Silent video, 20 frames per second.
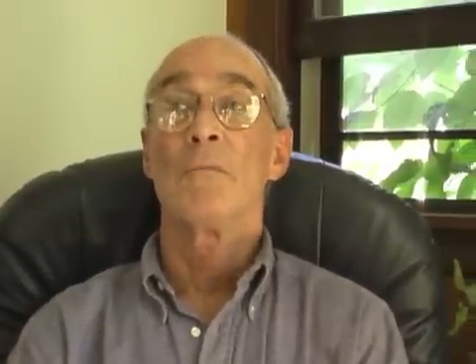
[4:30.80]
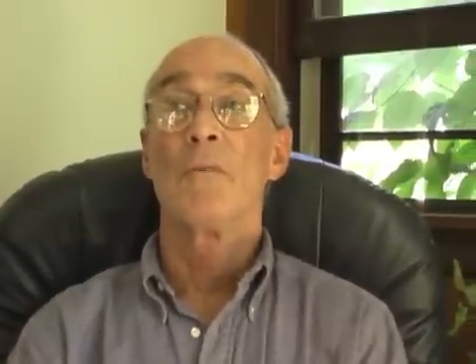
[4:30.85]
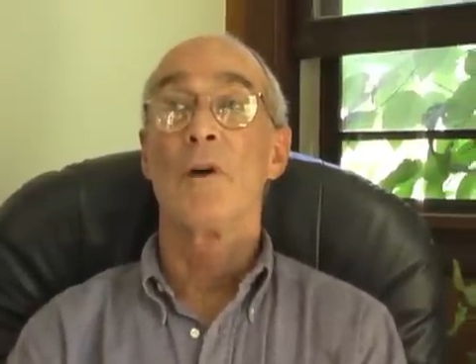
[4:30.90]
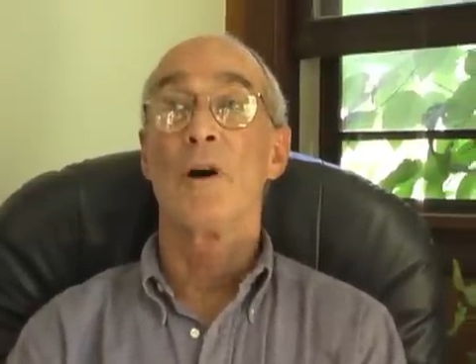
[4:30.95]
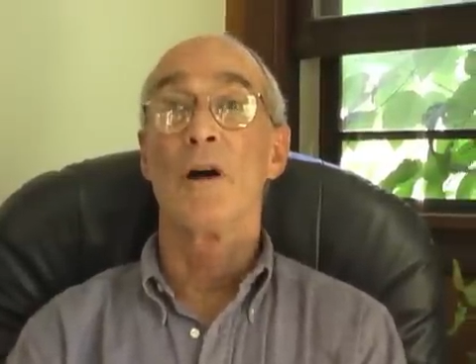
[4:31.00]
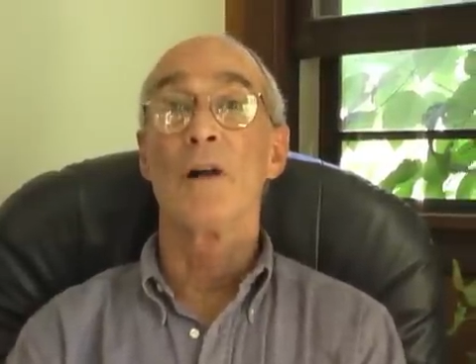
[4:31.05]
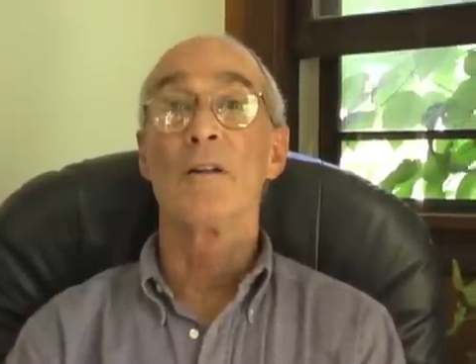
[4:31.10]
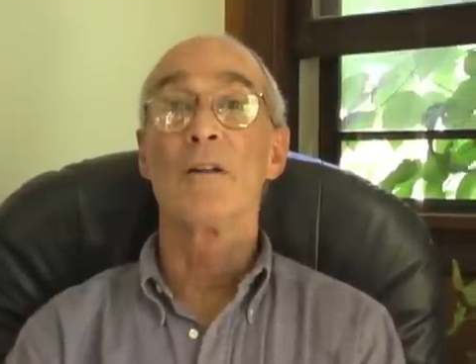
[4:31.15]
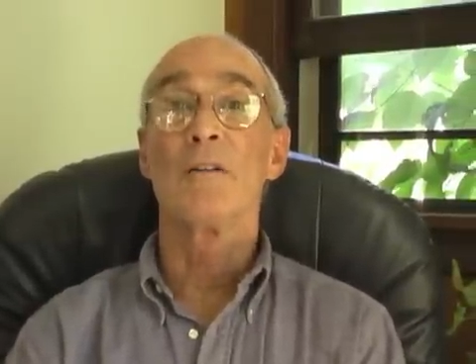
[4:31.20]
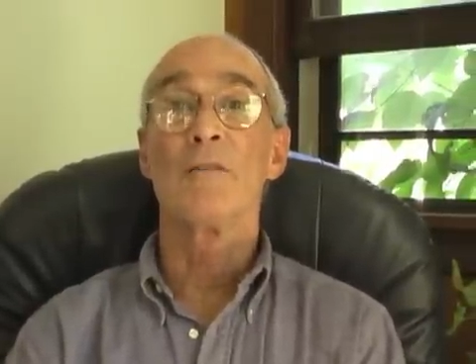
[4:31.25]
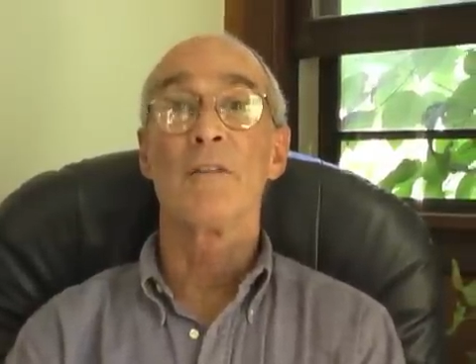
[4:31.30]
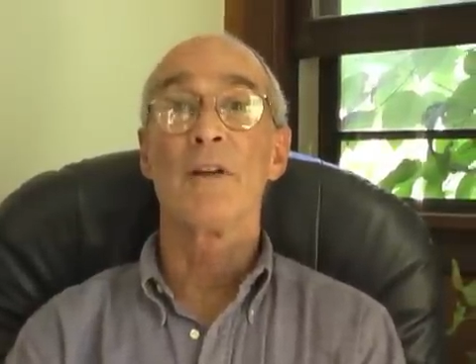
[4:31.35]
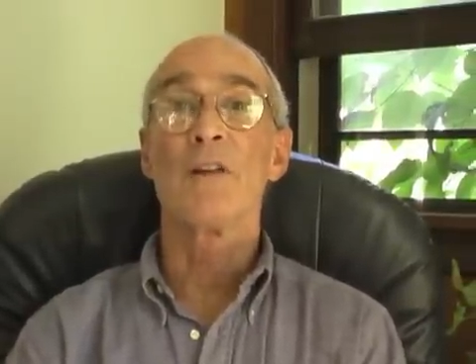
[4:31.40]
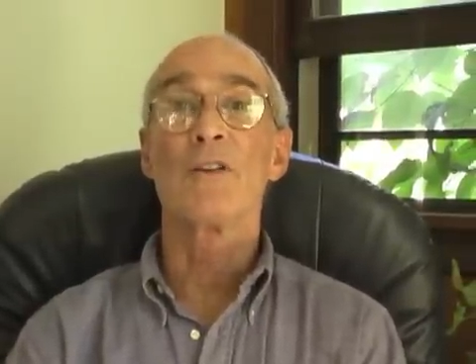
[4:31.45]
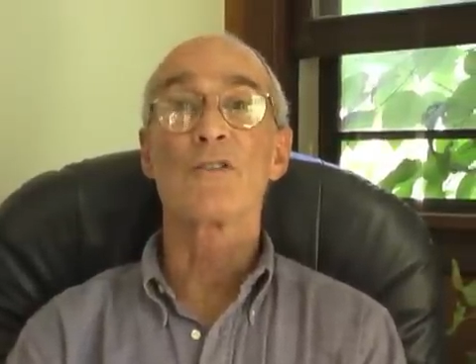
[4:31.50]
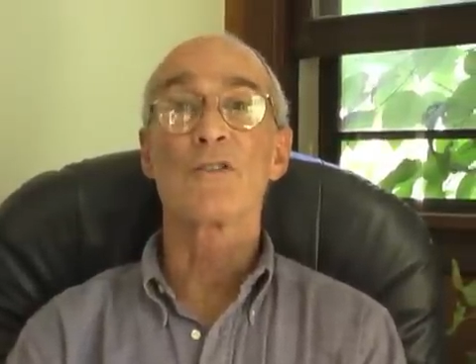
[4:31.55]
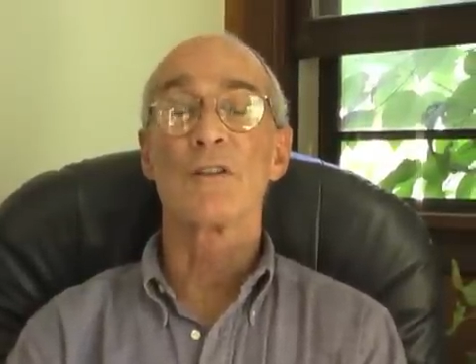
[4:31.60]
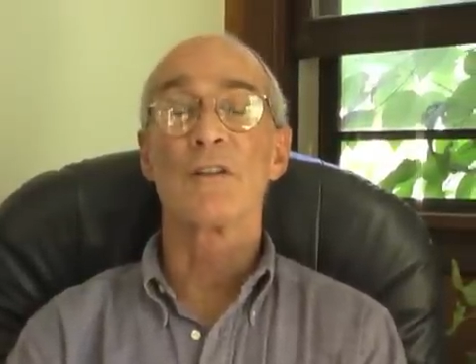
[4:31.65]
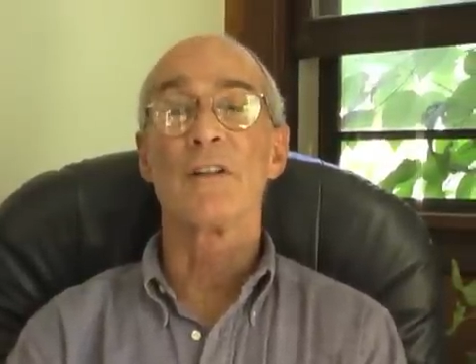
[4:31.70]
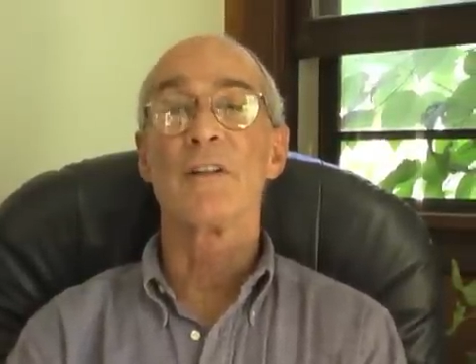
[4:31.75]
Well,
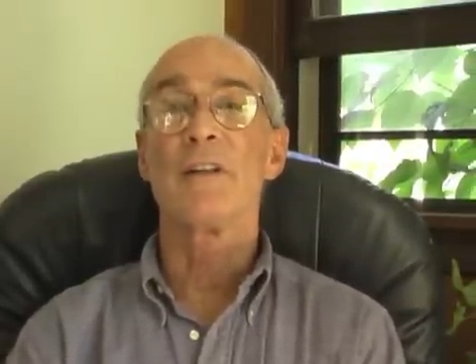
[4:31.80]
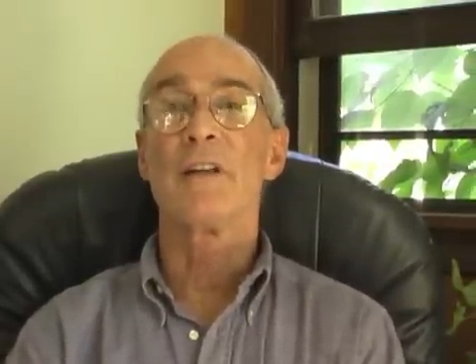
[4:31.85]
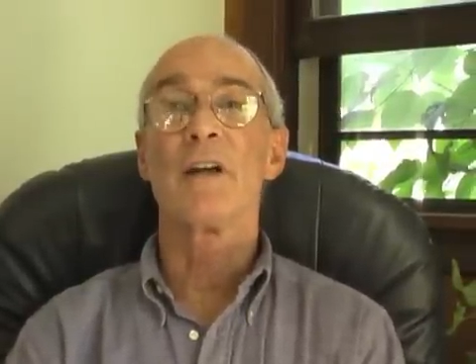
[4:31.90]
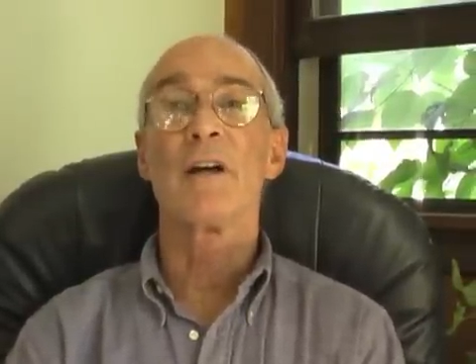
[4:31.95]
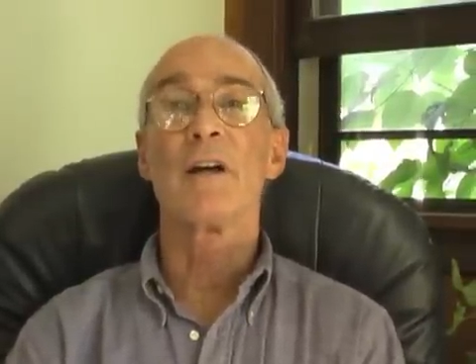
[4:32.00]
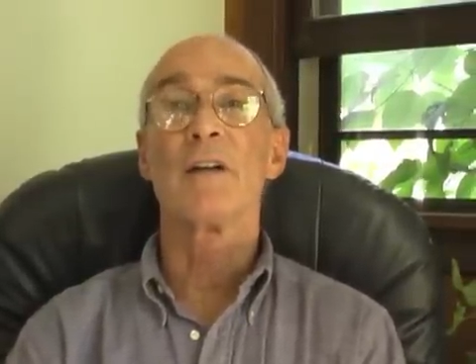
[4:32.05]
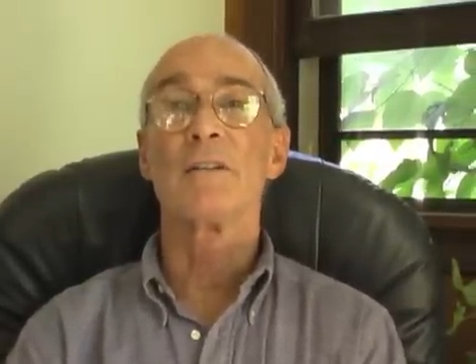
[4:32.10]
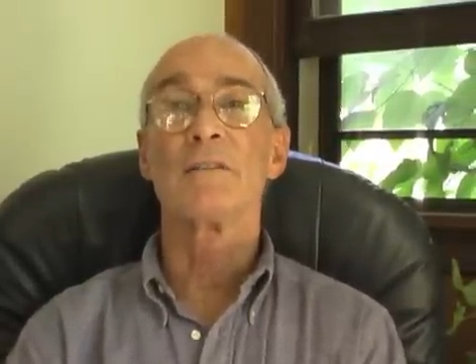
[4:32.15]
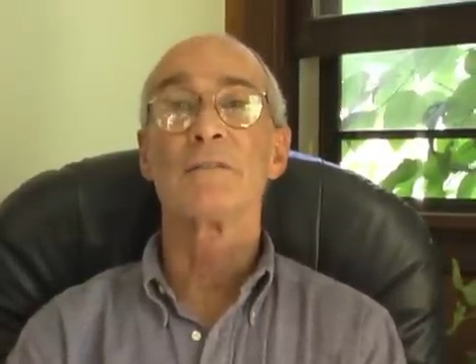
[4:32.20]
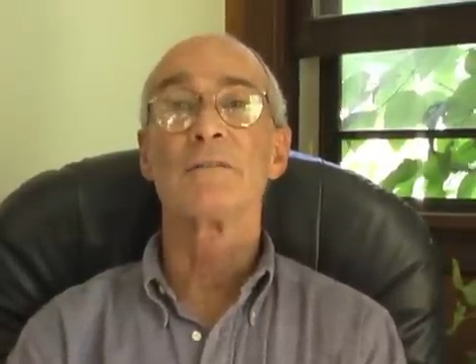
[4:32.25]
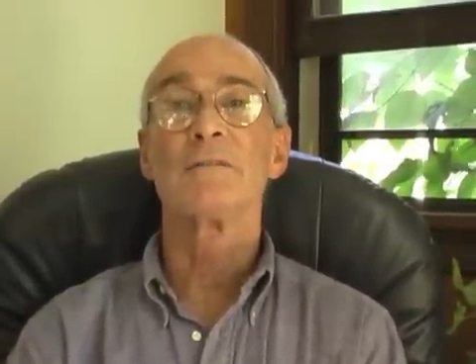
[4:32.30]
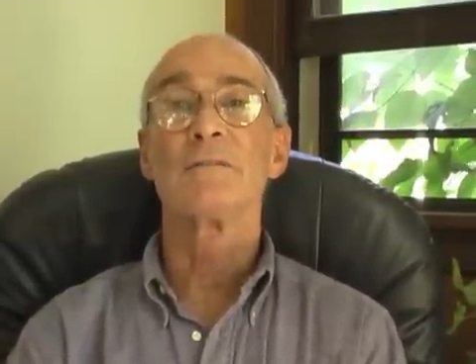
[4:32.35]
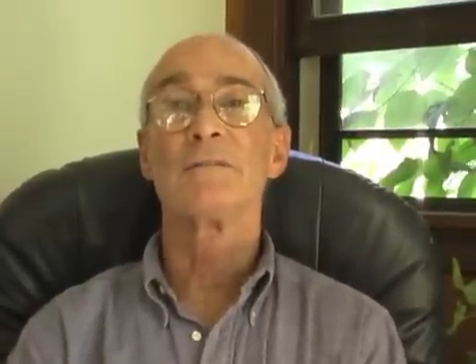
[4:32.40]
eventually, yeah.